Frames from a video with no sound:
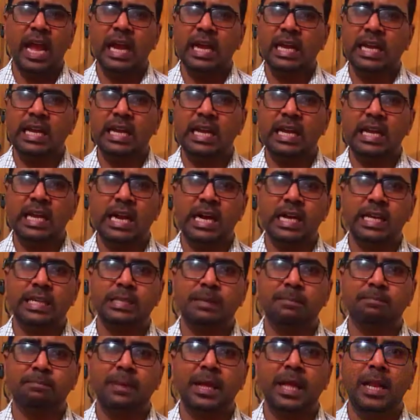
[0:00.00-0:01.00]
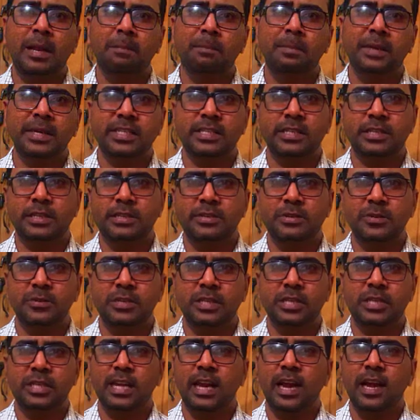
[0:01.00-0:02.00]
and click on the bell button so
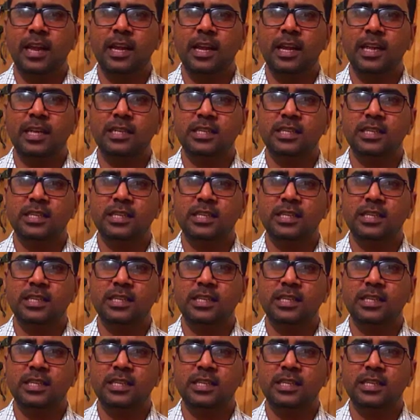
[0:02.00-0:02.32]
that I